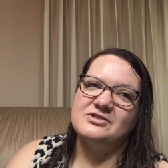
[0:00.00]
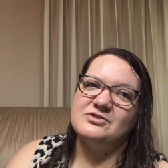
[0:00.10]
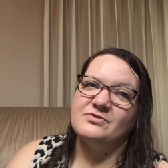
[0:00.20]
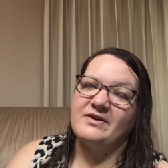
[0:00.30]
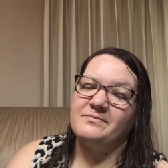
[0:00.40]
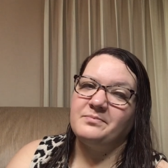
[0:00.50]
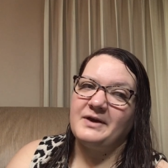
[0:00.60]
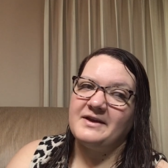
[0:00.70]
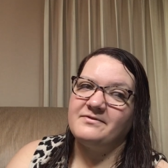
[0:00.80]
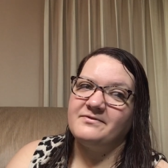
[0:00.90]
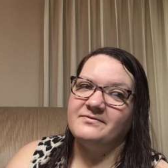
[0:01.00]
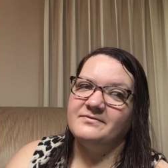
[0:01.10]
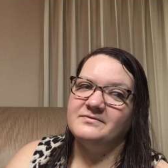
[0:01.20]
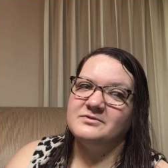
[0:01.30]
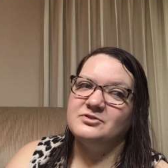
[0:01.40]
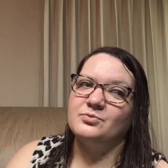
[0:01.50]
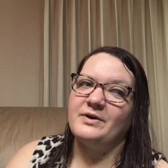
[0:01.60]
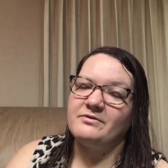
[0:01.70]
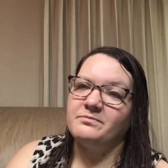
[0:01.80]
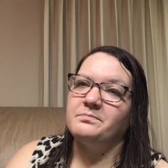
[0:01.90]
12 by
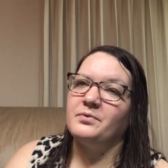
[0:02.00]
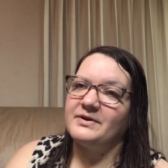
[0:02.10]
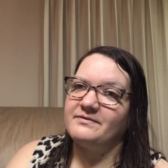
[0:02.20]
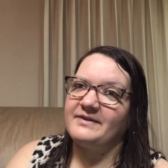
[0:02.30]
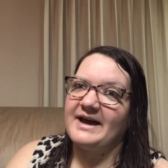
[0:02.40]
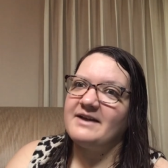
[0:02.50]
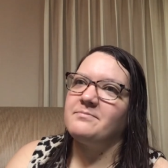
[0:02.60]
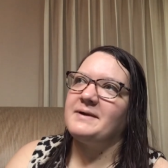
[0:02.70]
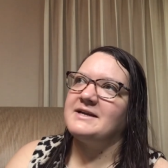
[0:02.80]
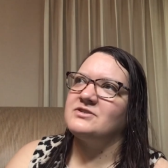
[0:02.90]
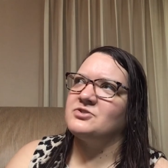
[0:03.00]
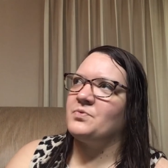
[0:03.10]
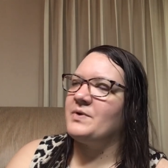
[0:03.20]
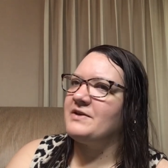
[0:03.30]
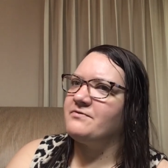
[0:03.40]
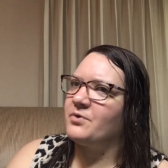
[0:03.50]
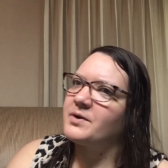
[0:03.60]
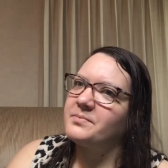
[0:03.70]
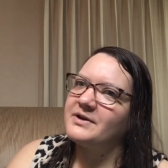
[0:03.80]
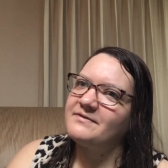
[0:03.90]
12.5 by
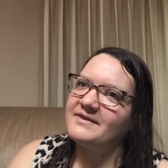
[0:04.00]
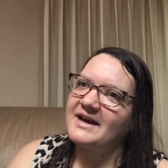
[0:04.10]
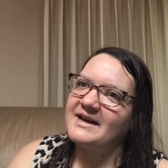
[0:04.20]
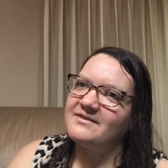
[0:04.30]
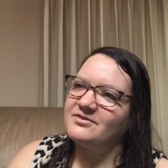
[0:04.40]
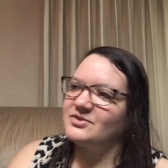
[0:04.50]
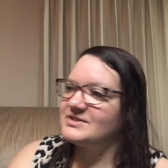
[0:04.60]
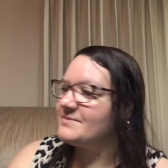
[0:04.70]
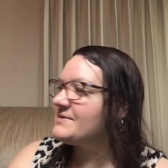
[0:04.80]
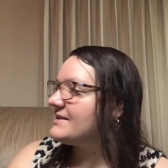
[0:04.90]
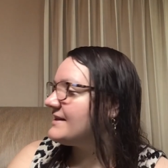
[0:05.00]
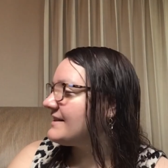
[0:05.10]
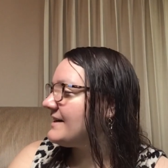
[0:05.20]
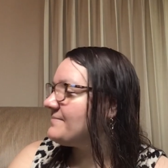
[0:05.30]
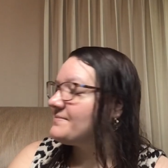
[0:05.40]
24.5 or something like that.